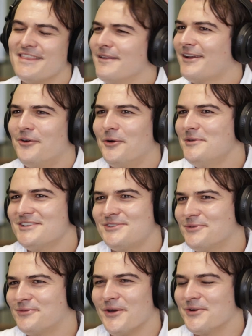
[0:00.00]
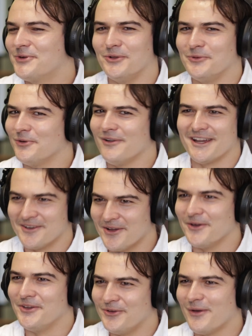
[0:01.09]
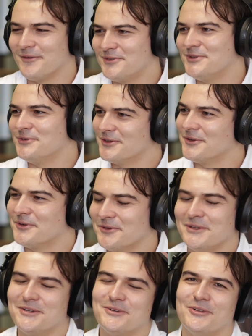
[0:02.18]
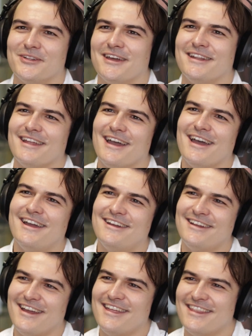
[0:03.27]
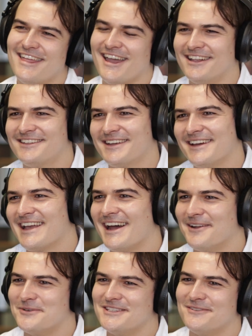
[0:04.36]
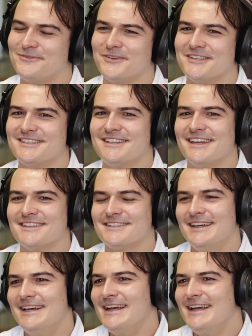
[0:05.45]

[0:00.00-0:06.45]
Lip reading: And they're like, can't we just do a phone call? We were like, no, you have to do a Google Meet call. And that kind of was the first test.